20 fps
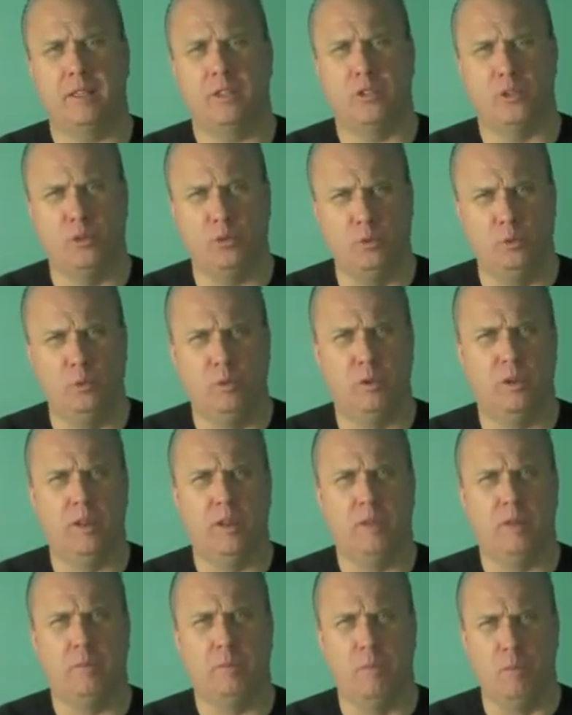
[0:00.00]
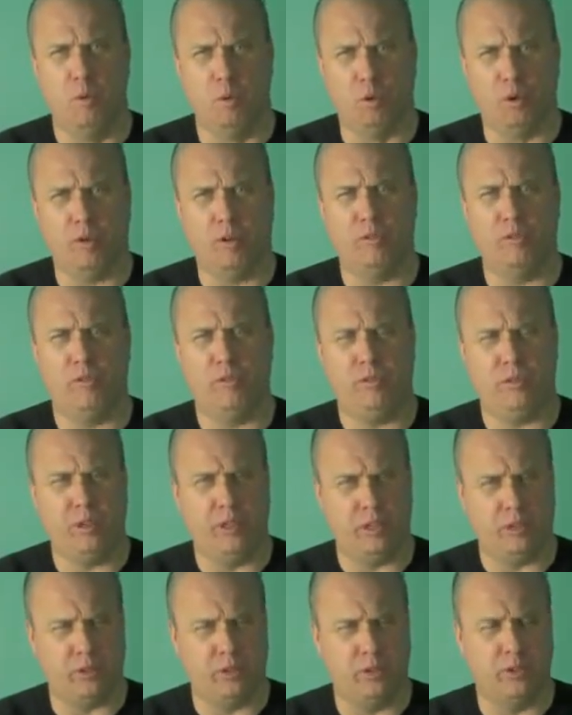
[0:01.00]
Two more
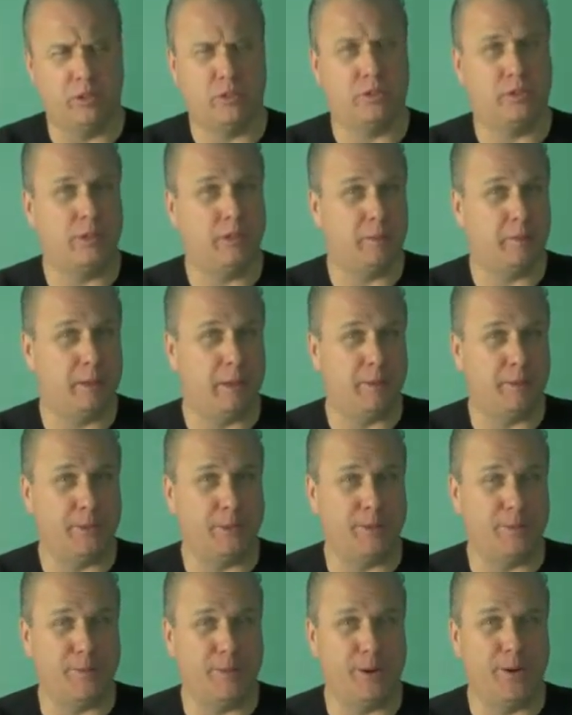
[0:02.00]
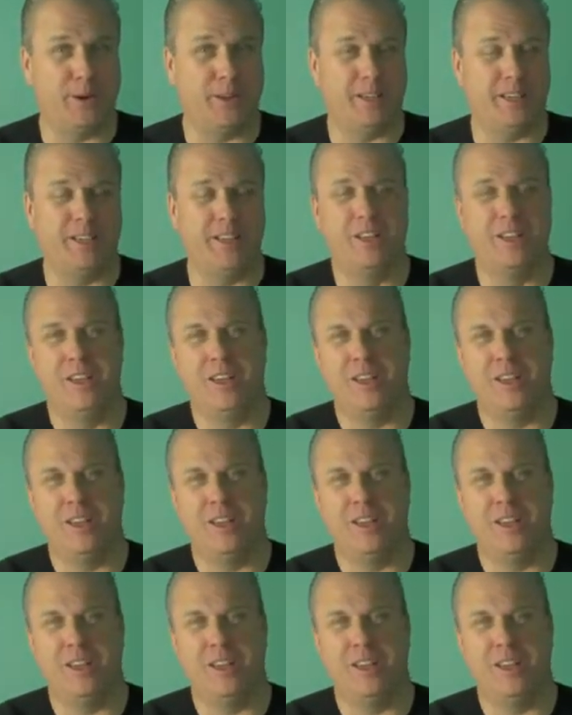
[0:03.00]
vehicles for you to be able to market